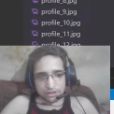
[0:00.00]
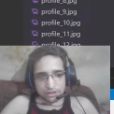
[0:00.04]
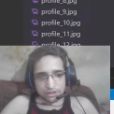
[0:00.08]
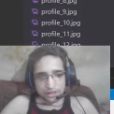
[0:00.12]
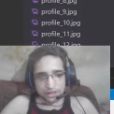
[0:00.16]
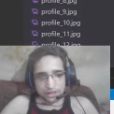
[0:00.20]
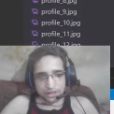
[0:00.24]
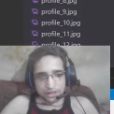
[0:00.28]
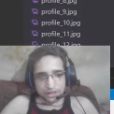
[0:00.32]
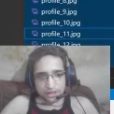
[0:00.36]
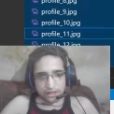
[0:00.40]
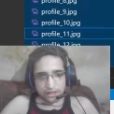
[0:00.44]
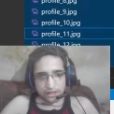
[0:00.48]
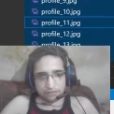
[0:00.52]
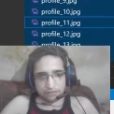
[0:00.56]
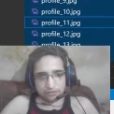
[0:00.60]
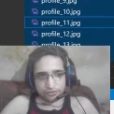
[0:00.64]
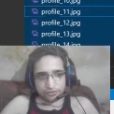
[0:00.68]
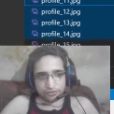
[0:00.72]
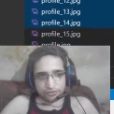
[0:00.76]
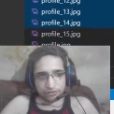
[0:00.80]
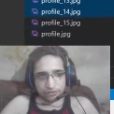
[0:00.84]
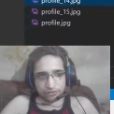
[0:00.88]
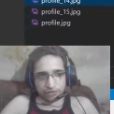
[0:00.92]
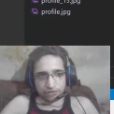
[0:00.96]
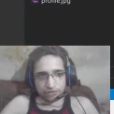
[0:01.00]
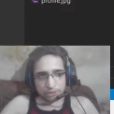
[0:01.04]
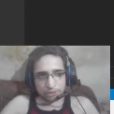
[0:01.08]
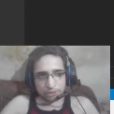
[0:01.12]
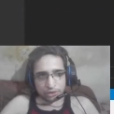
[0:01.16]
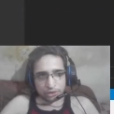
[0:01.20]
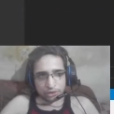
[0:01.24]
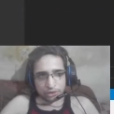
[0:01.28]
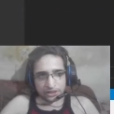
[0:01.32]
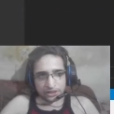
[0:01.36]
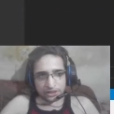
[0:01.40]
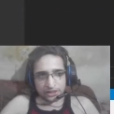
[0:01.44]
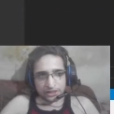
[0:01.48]
And one
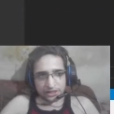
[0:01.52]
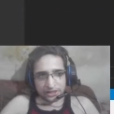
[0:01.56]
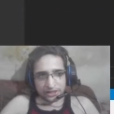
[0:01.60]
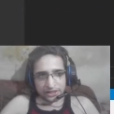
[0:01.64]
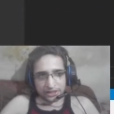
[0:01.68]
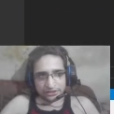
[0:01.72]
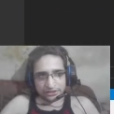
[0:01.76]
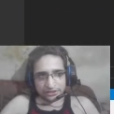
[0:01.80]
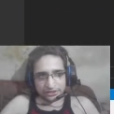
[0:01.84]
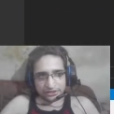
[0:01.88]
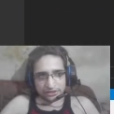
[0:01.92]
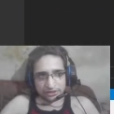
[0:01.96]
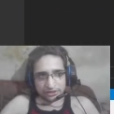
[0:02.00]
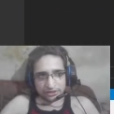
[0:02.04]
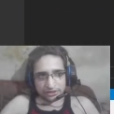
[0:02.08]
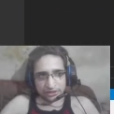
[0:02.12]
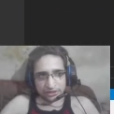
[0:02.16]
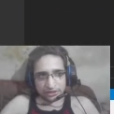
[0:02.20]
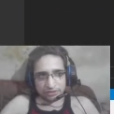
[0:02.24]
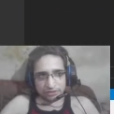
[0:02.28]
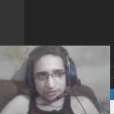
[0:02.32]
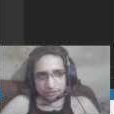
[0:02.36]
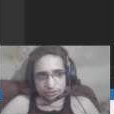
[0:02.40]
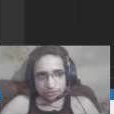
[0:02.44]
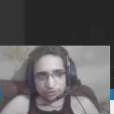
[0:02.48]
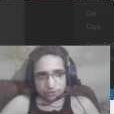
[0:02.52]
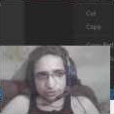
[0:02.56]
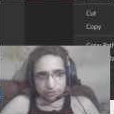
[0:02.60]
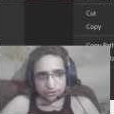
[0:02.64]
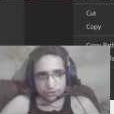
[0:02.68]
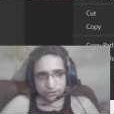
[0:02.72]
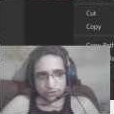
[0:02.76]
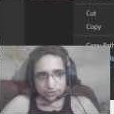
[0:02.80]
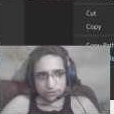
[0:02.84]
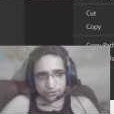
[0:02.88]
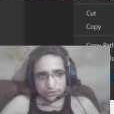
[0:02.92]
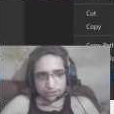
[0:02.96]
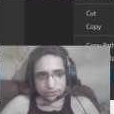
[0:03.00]
more thing, guys, if you
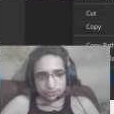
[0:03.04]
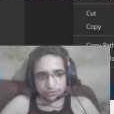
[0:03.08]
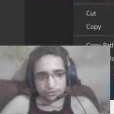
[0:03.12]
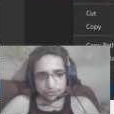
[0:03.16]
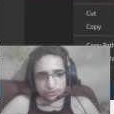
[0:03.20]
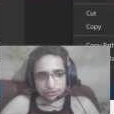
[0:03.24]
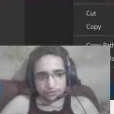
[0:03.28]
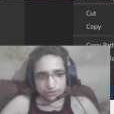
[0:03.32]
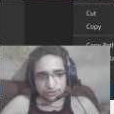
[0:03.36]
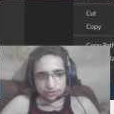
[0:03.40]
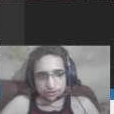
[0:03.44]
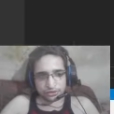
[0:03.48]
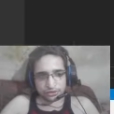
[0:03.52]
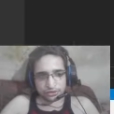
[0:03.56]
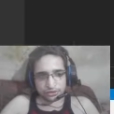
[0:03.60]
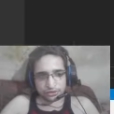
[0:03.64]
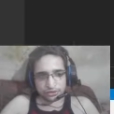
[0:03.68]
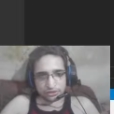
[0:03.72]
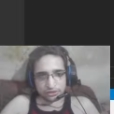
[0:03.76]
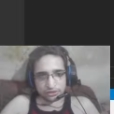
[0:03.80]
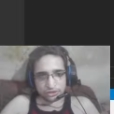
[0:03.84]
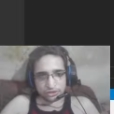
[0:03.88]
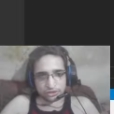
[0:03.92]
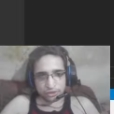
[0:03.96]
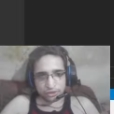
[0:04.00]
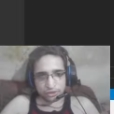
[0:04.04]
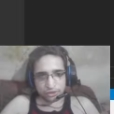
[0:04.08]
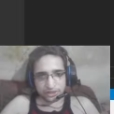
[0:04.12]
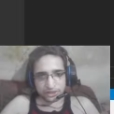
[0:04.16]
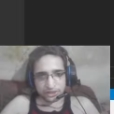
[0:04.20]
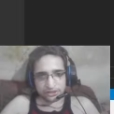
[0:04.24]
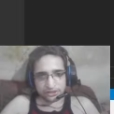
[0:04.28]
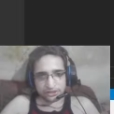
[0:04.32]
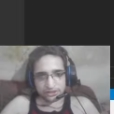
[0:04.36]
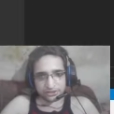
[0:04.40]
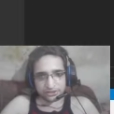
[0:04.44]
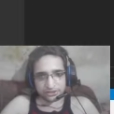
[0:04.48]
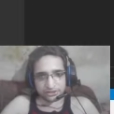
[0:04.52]
want to
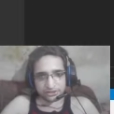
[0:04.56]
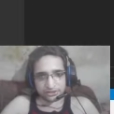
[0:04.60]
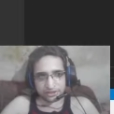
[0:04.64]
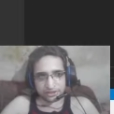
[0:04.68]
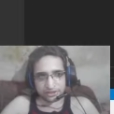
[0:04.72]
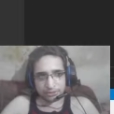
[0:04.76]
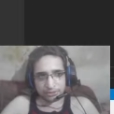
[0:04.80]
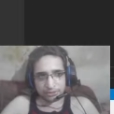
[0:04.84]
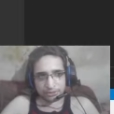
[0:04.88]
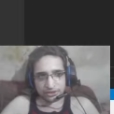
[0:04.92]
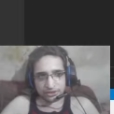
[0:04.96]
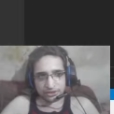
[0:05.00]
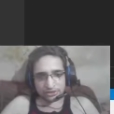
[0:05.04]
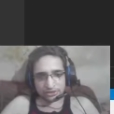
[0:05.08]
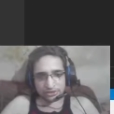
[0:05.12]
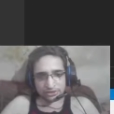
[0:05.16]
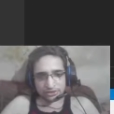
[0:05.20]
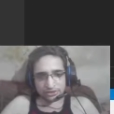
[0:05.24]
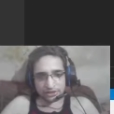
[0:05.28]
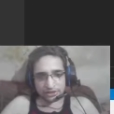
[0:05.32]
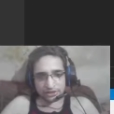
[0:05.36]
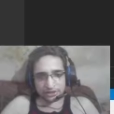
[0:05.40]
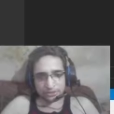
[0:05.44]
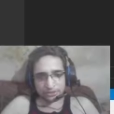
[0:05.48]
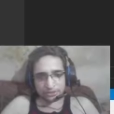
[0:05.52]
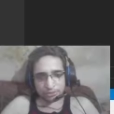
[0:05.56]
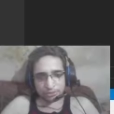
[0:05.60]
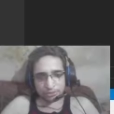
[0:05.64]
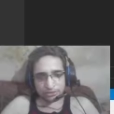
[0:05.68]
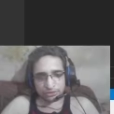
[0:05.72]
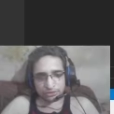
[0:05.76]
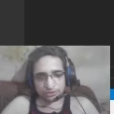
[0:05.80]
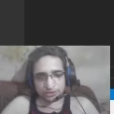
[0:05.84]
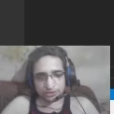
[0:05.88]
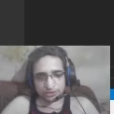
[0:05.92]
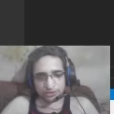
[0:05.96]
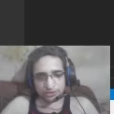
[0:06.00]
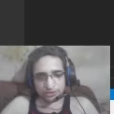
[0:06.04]
join these images, let's
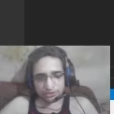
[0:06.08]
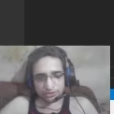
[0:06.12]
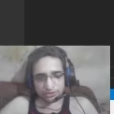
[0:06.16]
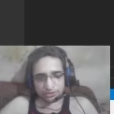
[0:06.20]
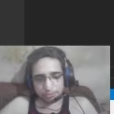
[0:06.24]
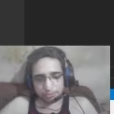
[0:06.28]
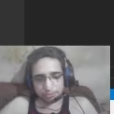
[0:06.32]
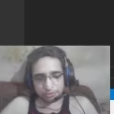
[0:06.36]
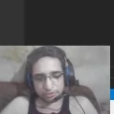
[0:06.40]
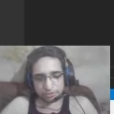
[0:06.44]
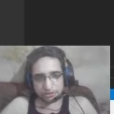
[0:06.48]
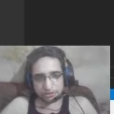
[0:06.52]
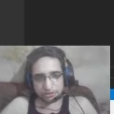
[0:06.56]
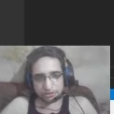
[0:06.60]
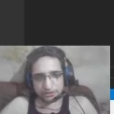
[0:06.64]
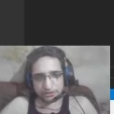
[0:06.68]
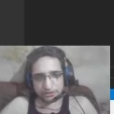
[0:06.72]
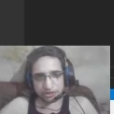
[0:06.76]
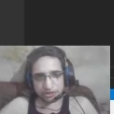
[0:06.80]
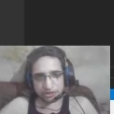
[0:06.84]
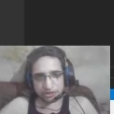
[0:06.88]
suppose when you split this, when